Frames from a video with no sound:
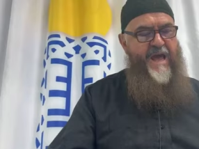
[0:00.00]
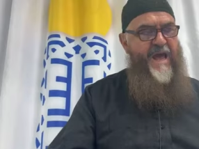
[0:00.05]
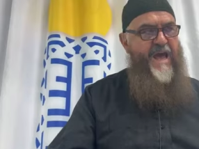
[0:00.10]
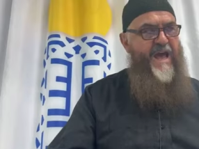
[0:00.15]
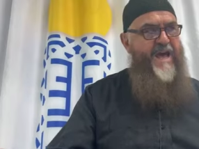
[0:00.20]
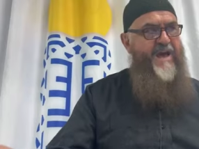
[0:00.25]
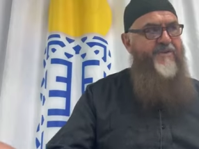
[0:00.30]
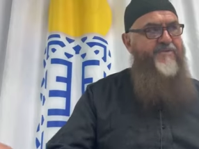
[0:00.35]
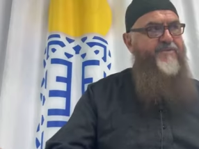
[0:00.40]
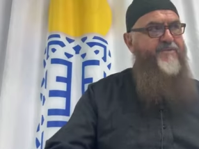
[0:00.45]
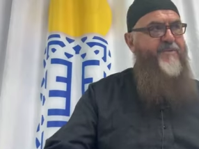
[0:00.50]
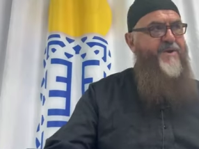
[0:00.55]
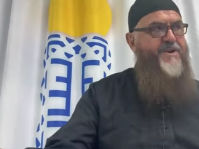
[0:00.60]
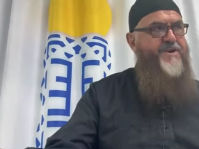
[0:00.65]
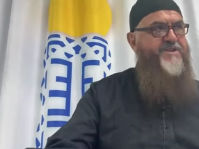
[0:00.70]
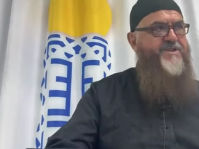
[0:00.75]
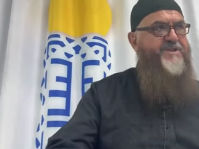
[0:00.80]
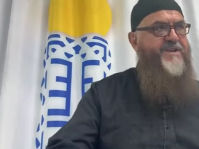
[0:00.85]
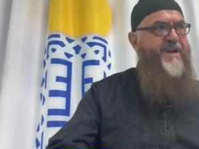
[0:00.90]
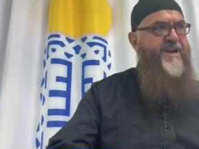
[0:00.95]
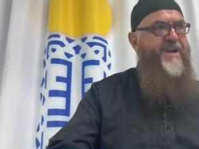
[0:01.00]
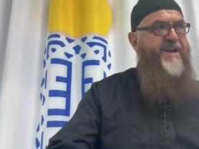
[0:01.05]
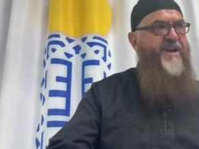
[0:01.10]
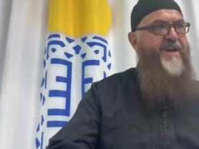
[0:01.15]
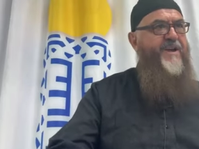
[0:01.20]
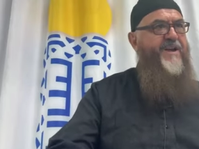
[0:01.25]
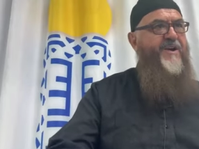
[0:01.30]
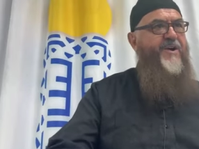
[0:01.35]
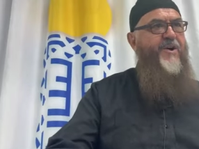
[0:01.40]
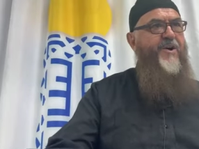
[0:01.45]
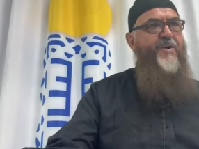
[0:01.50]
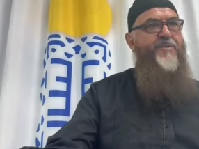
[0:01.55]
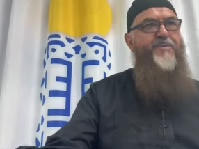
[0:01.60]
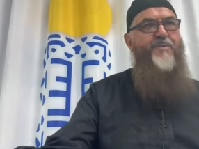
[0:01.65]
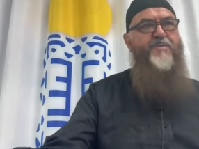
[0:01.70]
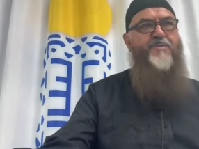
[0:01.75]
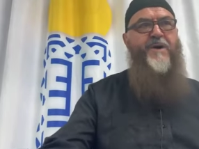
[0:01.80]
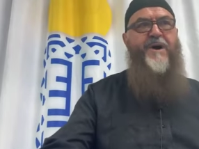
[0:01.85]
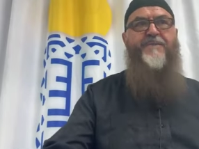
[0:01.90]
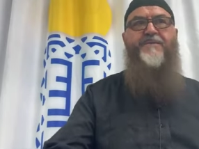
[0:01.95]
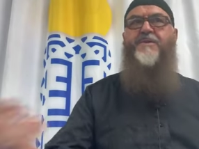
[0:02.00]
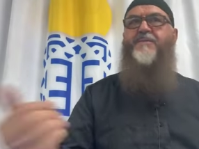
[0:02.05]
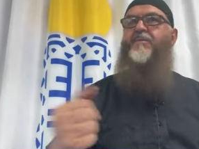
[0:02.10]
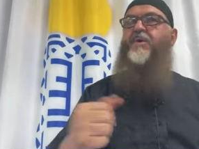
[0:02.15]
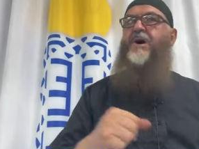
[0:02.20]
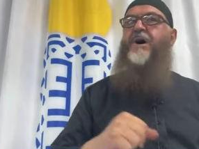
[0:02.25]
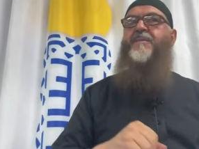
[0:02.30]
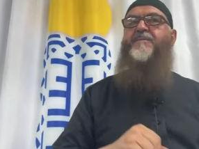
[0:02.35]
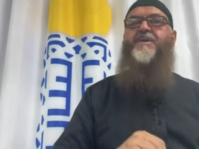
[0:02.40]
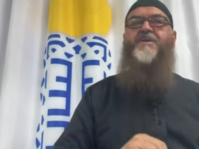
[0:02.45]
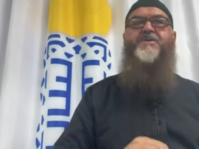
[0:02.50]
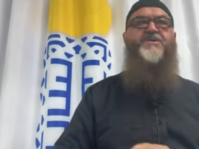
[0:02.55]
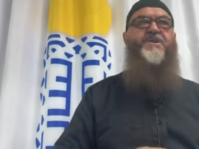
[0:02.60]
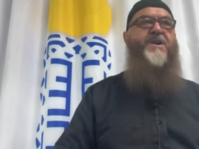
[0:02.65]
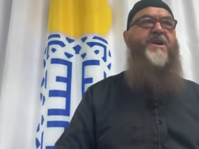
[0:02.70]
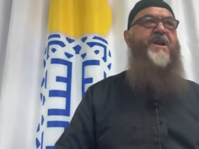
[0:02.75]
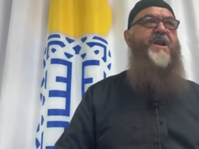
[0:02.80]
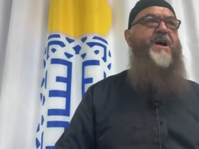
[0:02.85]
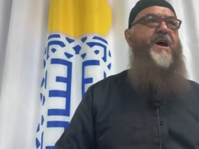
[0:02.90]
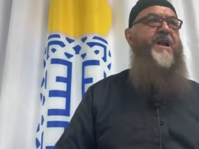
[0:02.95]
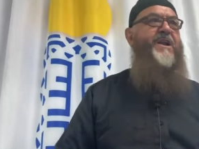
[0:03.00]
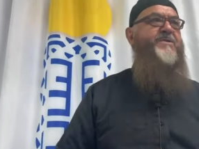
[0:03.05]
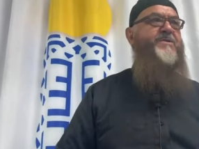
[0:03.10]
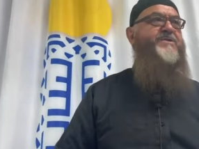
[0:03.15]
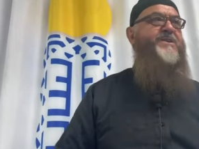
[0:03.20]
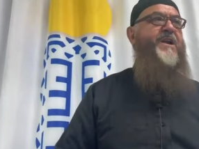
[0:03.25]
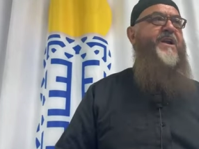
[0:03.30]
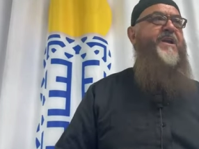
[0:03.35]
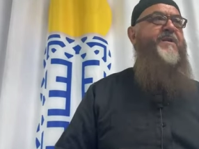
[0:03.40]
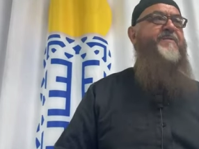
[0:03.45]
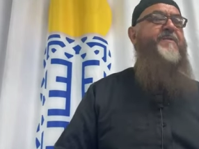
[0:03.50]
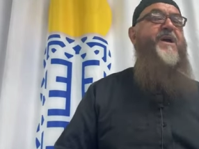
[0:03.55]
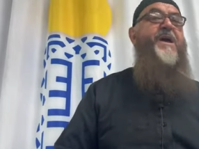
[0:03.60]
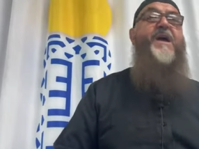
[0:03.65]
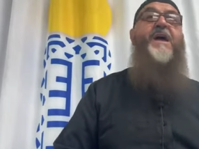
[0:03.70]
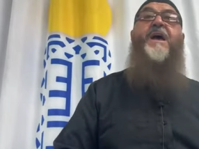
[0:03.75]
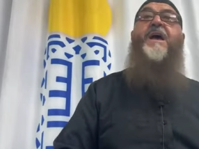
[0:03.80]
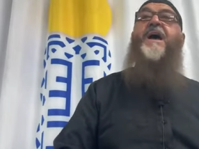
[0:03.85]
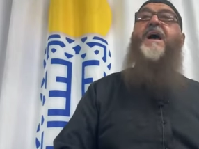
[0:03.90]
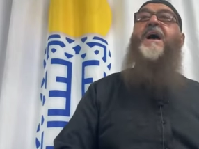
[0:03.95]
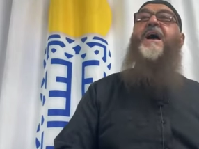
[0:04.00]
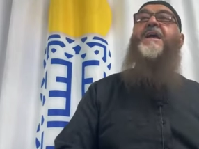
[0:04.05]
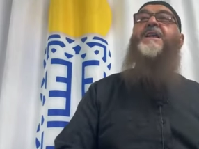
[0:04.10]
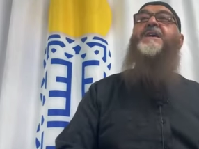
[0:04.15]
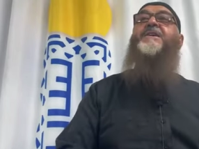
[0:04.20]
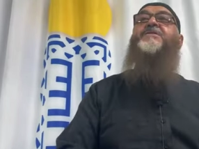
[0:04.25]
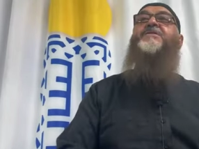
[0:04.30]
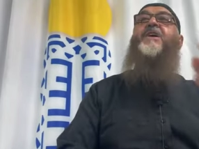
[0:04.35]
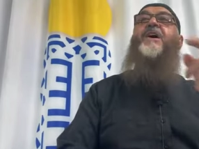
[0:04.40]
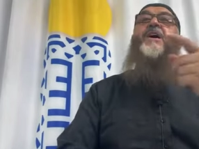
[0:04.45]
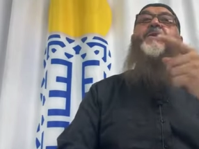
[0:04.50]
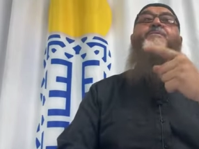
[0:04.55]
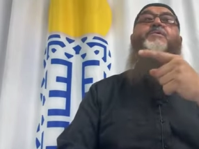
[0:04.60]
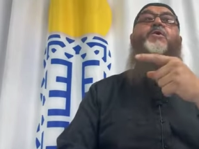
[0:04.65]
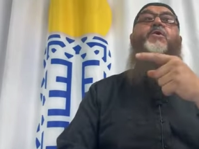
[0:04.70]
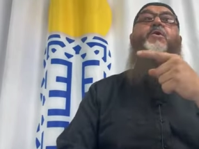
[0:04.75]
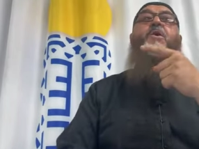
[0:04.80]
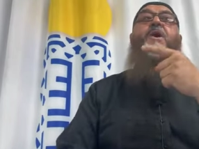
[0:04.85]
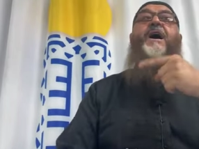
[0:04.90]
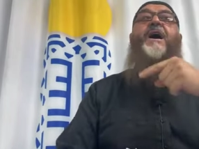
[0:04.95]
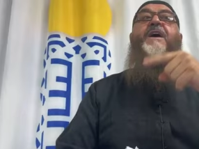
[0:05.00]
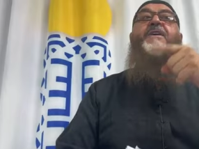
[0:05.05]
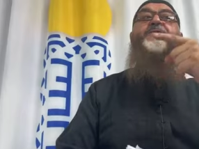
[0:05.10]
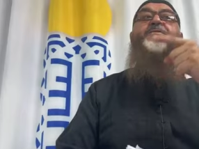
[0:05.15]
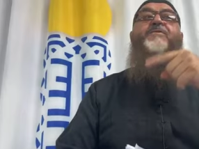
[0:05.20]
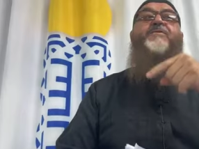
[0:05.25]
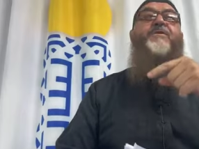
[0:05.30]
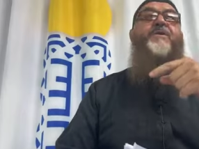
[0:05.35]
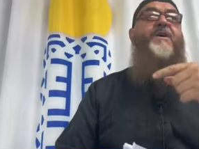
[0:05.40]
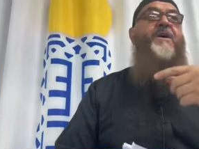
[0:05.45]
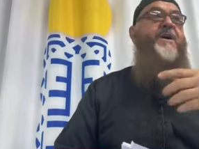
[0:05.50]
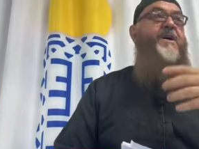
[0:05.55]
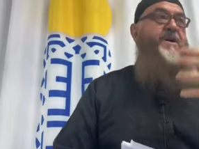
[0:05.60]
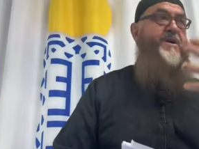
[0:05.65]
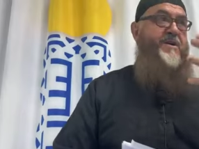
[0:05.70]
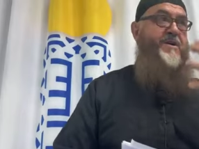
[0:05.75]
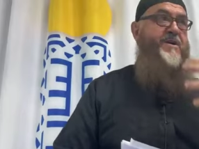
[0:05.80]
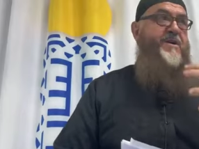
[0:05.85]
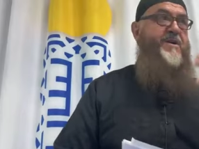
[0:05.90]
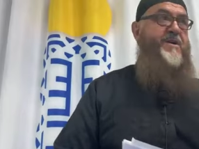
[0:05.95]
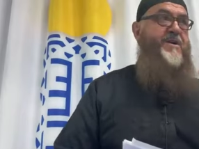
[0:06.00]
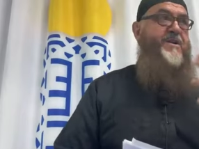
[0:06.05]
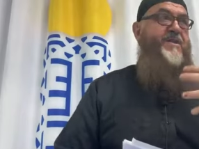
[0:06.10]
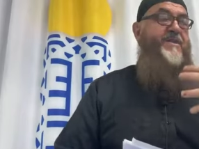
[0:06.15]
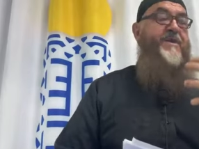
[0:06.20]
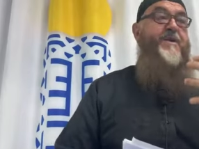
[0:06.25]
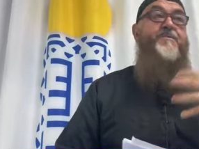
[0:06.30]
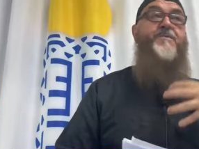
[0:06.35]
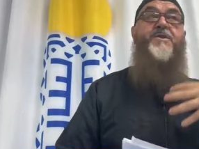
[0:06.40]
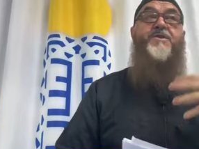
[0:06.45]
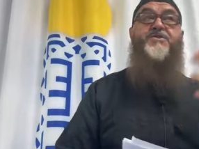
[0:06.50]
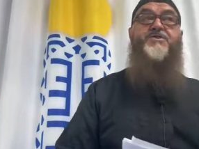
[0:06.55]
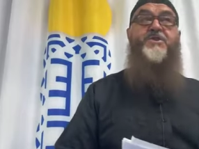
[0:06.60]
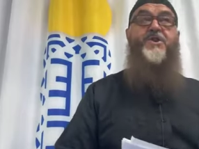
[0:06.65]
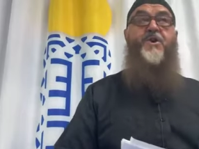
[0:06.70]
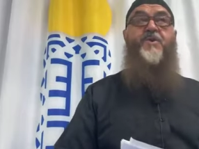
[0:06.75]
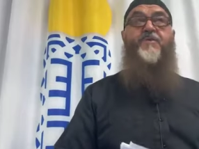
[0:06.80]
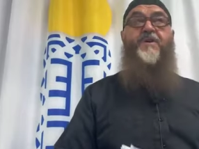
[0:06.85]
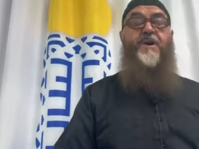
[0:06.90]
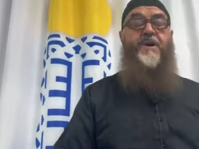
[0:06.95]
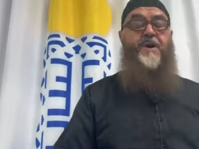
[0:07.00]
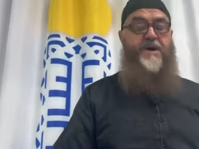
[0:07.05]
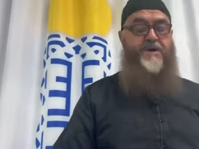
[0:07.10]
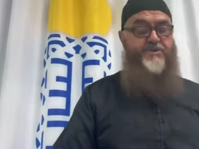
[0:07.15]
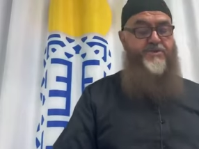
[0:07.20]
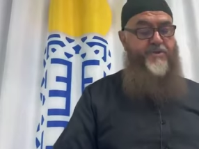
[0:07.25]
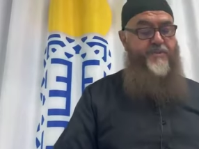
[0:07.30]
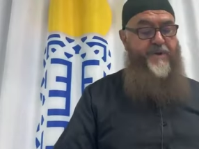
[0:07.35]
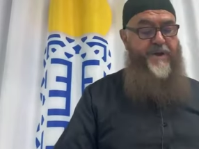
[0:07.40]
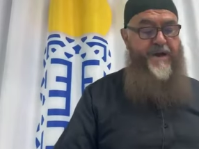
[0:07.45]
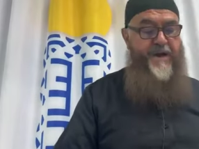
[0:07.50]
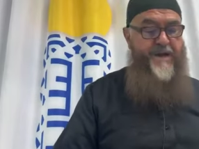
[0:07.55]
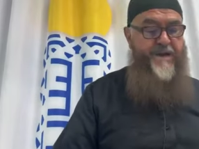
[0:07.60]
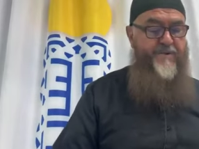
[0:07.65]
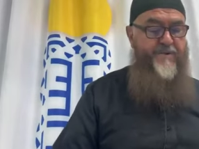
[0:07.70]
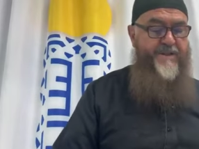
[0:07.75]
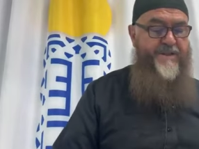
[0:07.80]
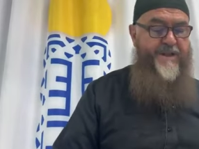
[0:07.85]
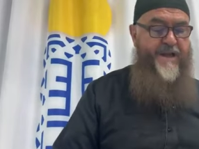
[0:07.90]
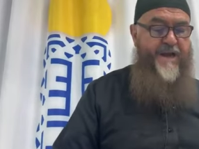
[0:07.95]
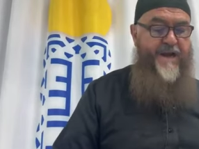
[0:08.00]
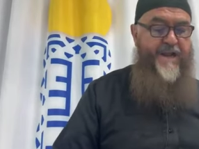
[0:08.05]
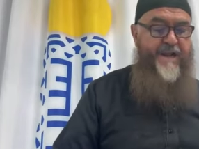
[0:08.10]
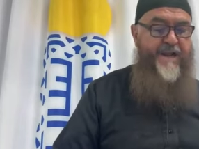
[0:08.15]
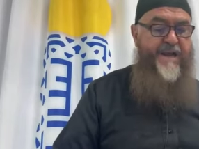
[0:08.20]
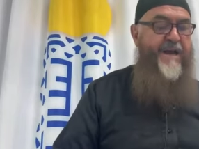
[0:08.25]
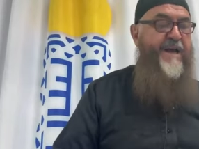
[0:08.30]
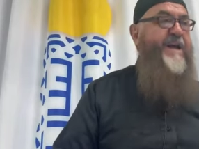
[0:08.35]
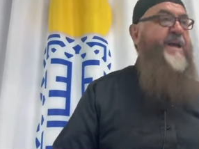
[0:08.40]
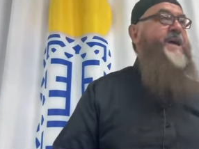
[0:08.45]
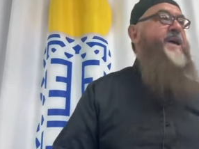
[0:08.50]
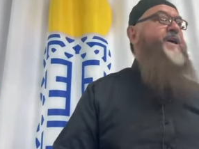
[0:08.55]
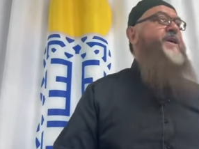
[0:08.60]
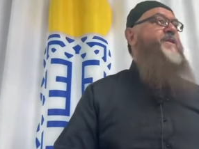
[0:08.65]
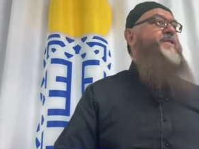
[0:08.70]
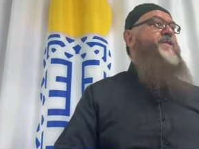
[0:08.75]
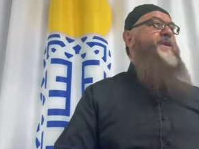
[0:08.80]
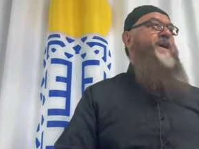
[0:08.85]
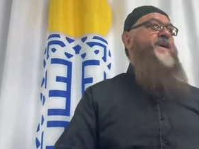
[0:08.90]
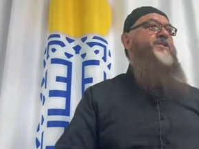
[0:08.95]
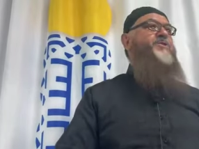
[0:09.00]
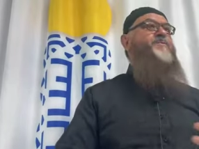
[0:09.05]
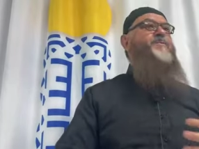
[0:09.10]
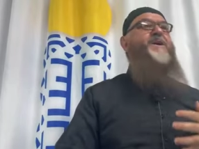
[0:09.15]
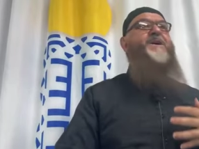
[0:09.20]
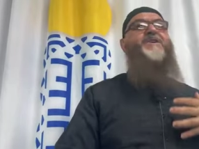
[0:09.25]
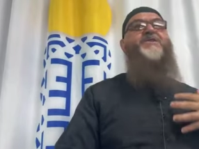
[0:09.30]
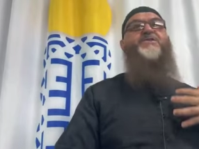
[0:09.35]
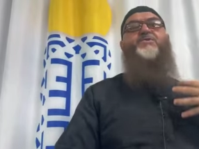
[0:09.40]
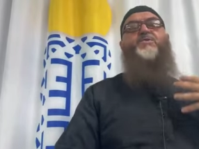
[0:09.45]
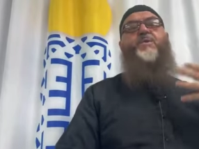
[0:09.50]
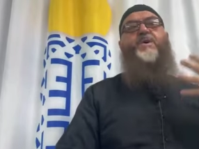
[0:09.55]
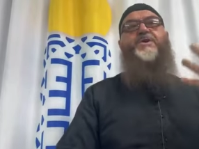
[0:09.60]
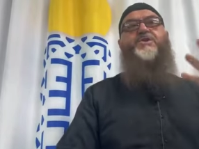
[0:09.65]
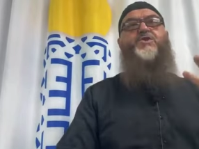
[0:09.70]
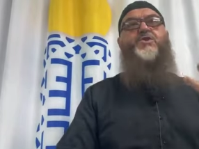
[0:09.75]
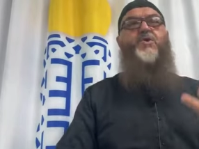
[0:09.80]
have mercy on Prophet Muhammad sallallahu alaihi wasallam anytime you have the mercy of Allah subhanahu wa ta'ala, that means